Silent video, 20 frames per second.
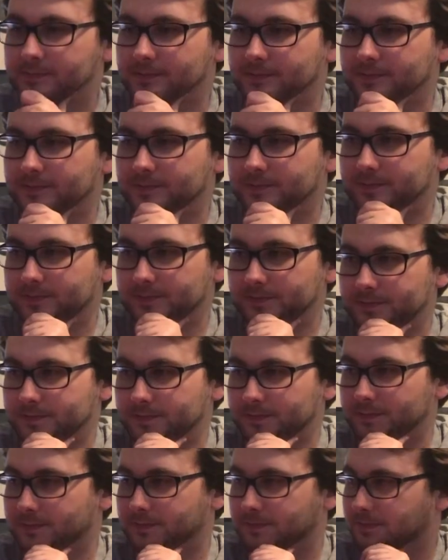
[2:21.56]

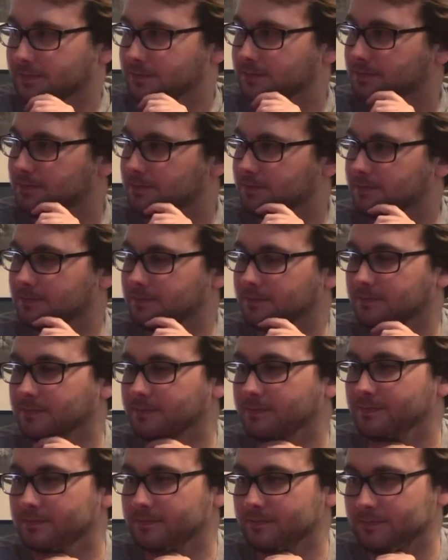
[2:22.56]

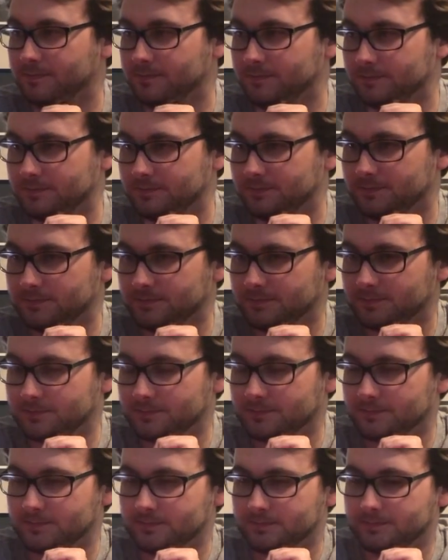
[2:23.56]

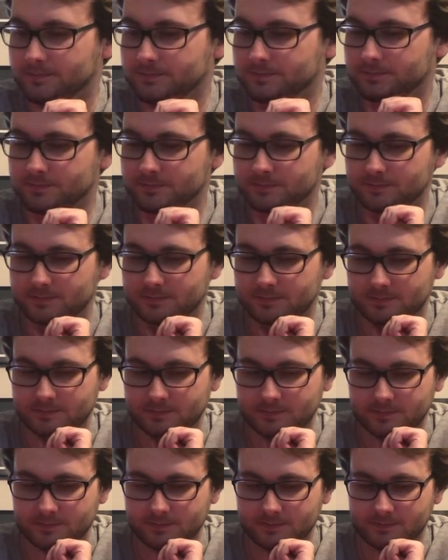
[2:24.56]

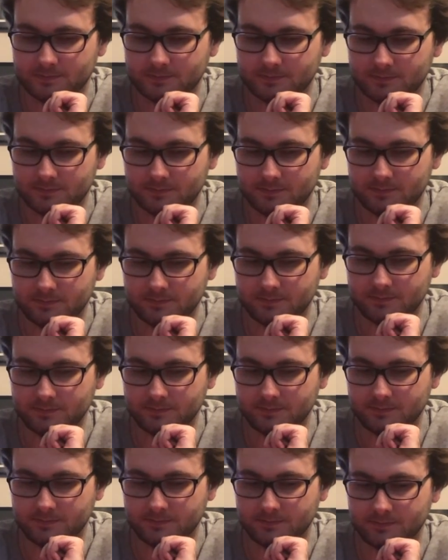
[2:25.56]

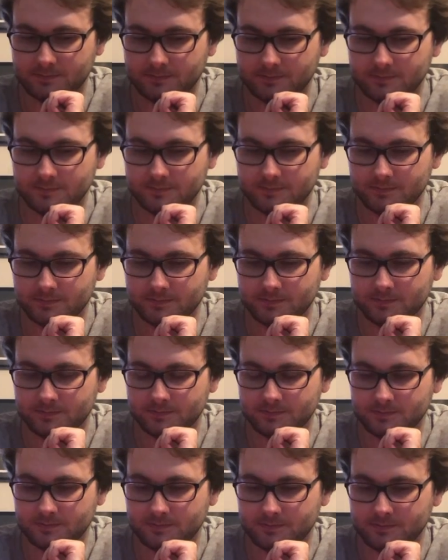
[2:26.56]

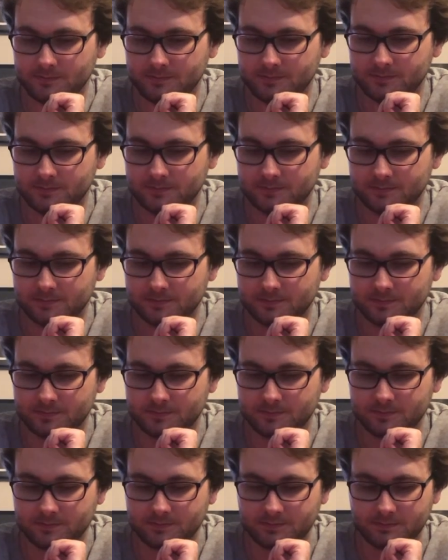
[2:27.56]

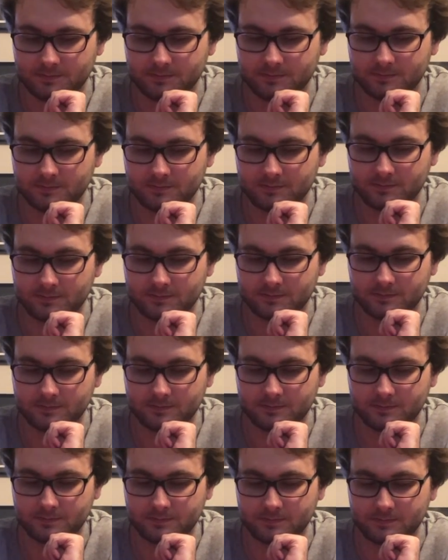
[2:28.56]
This person isn't speaking.